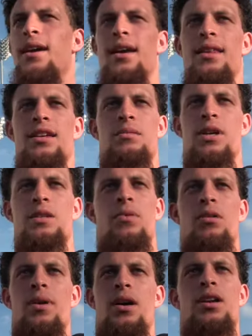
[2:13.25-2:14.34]
And I think that's the best
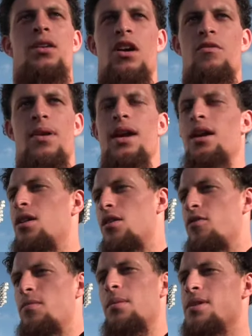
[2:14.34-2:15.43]
part about it. You know, everybody can learn
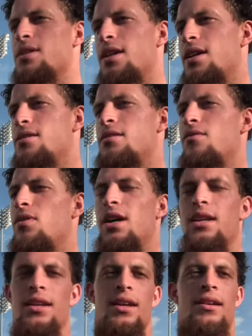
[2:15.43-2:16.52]
from my mistakes of what
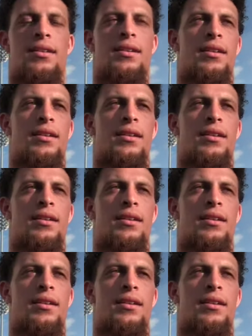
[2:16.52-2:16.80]
I did.